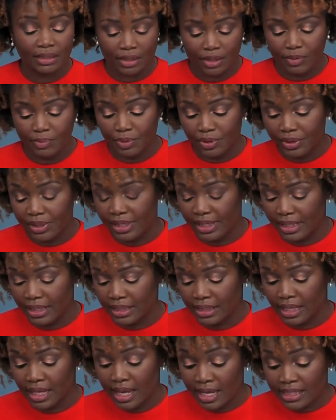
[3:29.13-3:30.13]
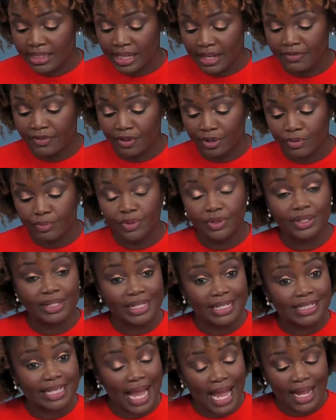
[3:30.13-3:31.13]
Communities Safer
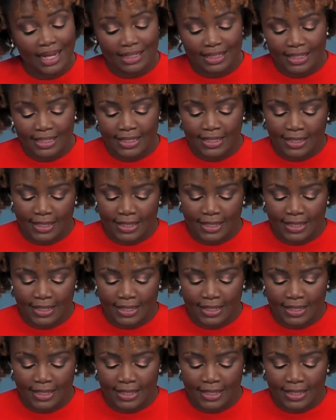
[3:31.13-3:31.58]
Communities Act